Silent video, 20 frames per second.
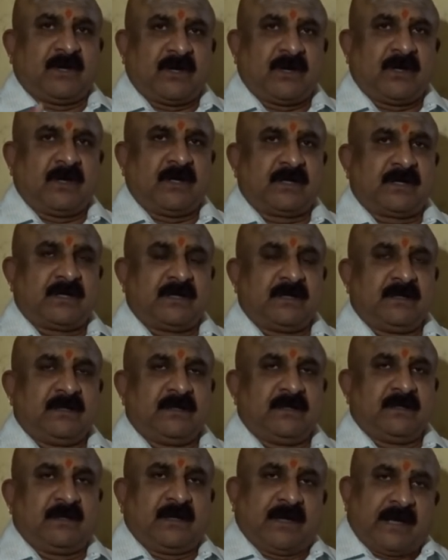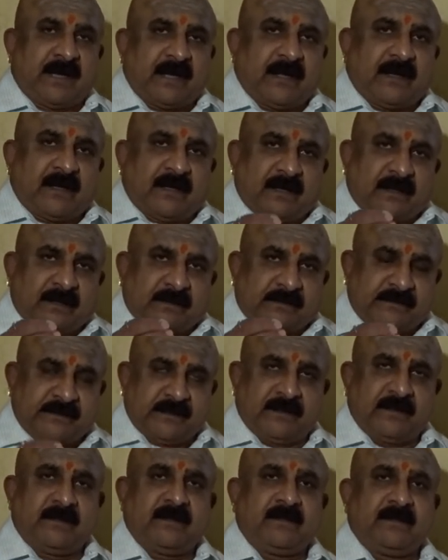or
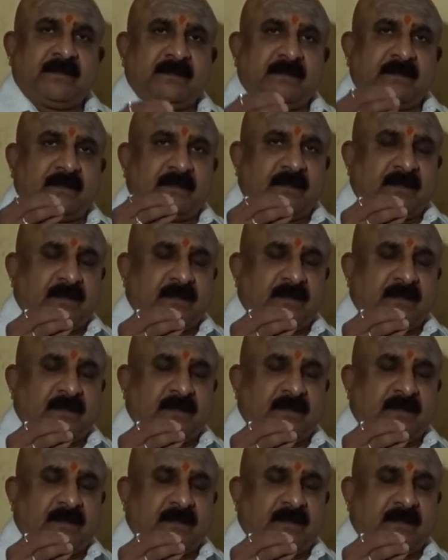the